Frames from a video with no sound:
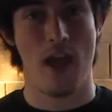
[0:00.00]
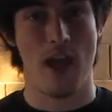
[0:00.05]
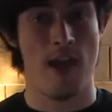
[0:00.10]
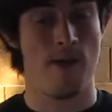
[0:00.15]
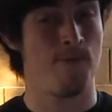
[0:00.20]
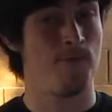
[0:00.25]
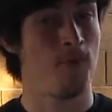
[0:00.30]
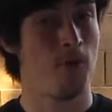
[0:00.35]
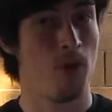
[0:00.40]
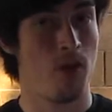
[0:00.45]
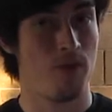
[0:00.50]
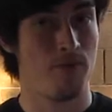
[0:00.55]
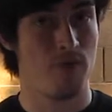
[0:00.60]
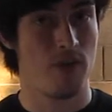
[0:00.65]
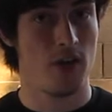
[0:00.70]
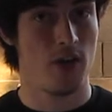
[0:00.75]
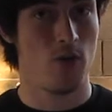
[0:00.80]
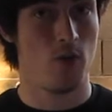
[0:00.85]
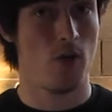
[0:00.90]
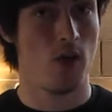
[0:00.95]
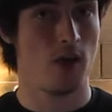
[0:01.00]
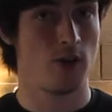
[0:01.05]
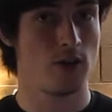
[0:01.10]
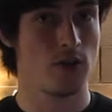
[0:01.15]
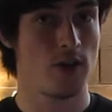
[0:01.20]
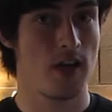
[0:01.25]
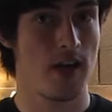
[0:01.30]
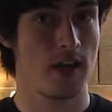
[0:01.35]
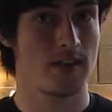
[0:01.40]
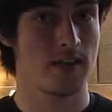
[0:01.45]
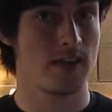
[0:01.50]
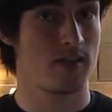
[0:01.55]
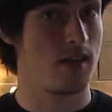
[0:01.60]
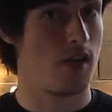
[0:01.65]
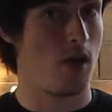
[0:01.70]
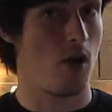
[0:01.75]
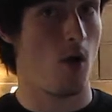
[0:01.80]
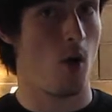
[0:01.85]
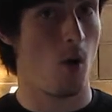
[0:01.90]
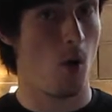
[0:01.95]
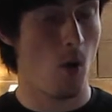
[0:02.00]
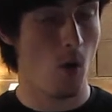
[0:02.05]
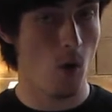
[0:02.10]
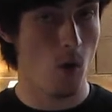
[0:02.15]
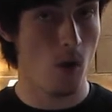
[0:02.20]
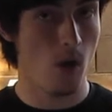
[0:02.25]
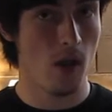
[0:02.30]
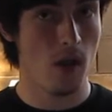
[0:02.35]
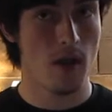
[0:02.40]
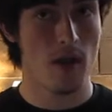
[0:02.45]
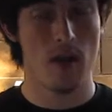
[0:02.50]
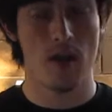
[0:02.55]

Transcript: a full-on video on genetics as a whole.